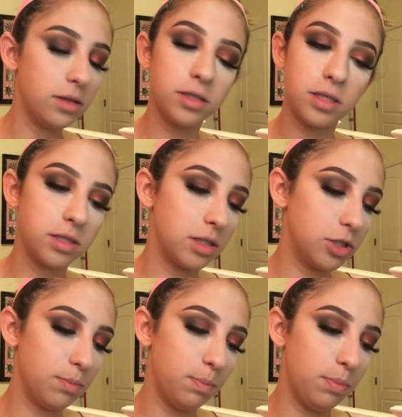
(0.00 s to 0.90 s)
This is
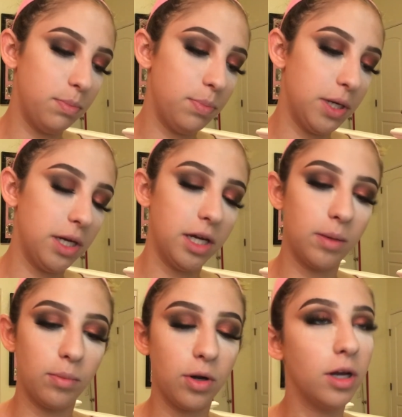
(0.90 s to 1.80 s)
such a
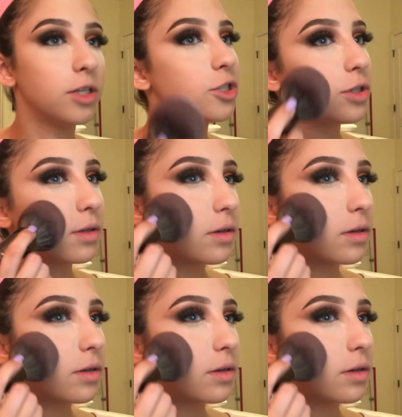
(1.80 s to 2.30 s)
big brush.